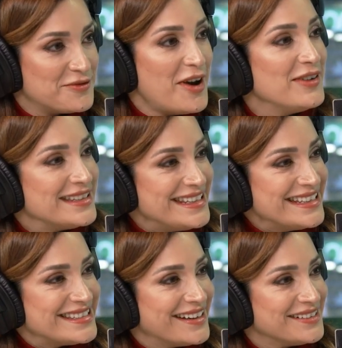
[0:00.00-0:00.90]
It's very
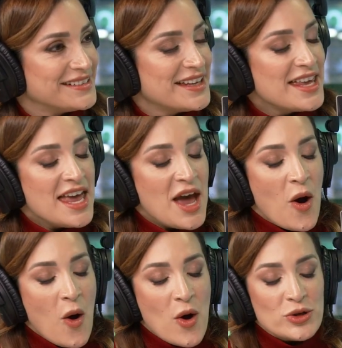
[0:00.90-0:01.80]
detailed.
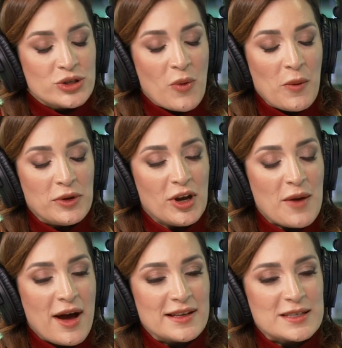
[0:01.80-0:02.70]
So when we talk
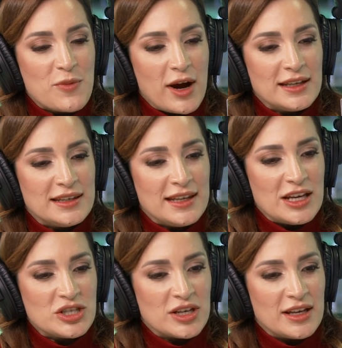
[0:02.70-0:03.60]
about Smart
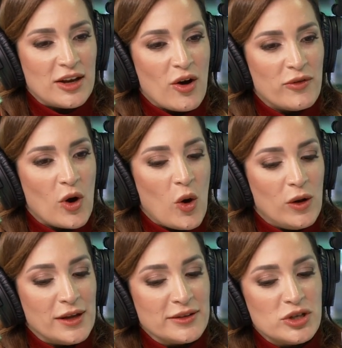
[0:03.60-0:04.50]
Nation and
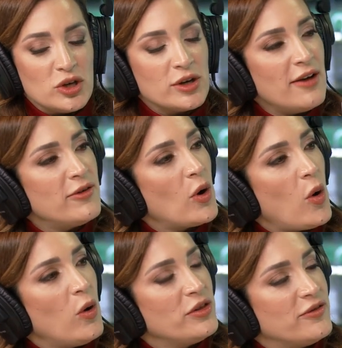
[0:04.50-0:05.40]
overall, do you cover
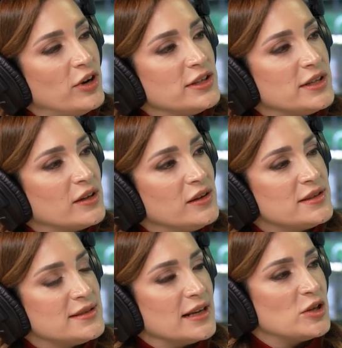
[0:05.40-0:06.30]
all the verticals?